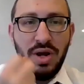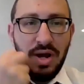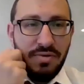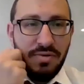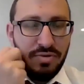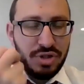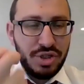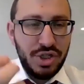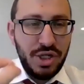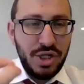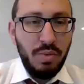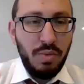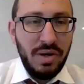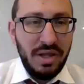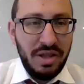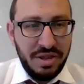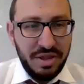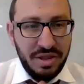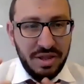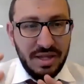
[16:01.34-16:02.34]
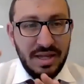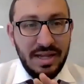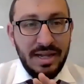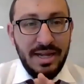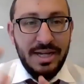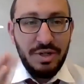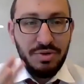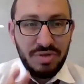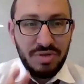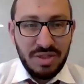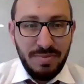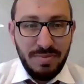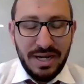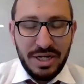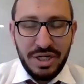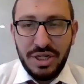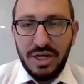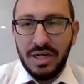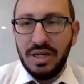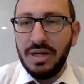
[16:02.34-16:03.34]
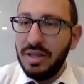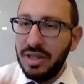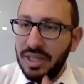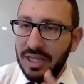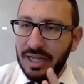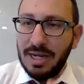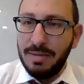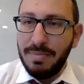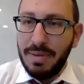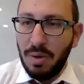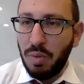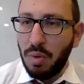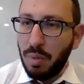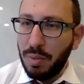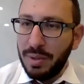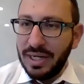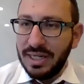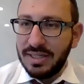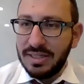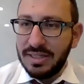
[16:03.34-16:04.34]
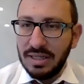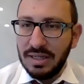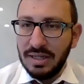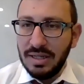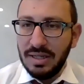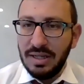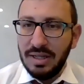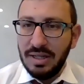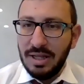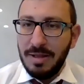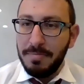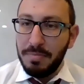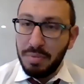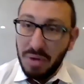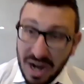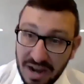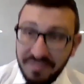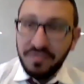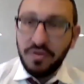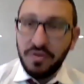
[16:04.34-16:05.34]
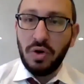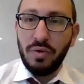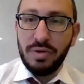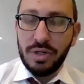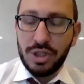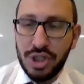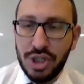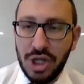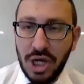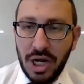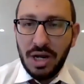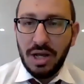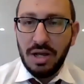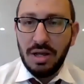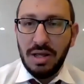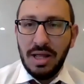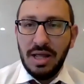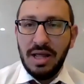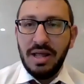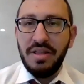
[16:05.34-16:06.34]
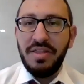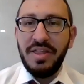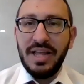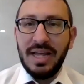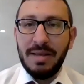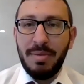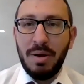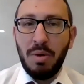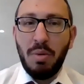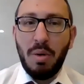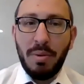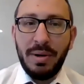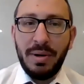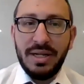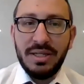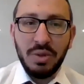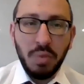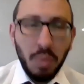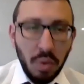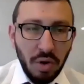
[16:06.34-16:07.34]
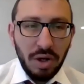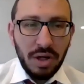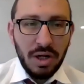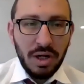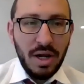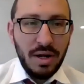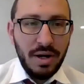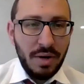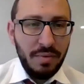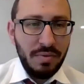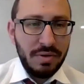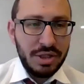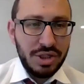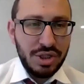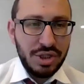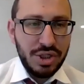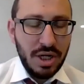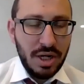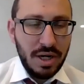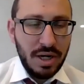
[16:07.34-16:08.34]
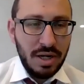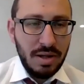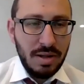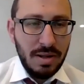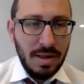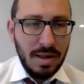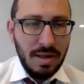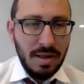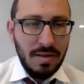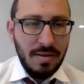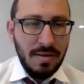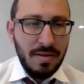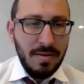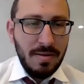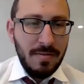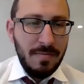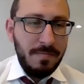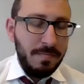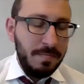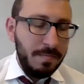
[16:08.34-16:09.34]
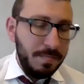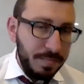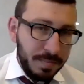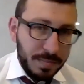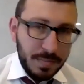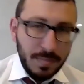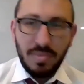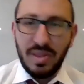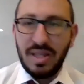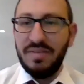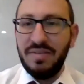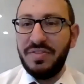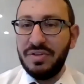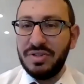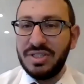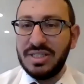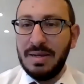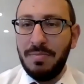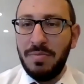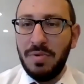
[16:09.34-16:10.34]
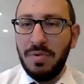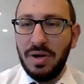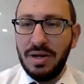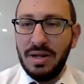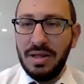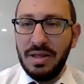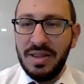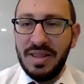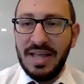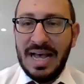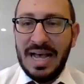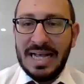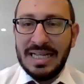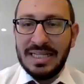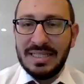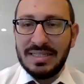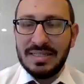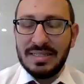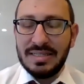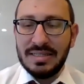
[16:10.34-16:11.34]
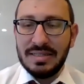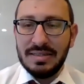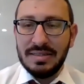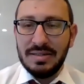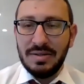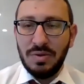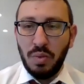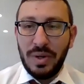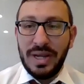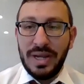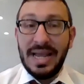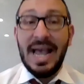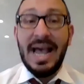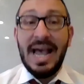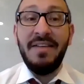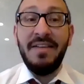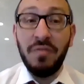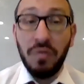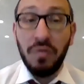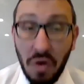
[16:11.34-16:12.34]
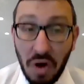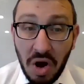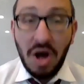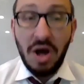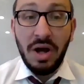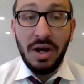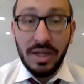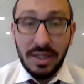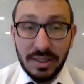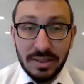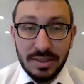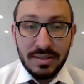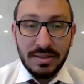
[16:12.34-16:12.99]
of Rosh Hashanah with introspection, thinking about what we need to pray for in Rosh Hashanah, think about what we need to work on on Rosh Hashanah. If there's someone that we have wronged,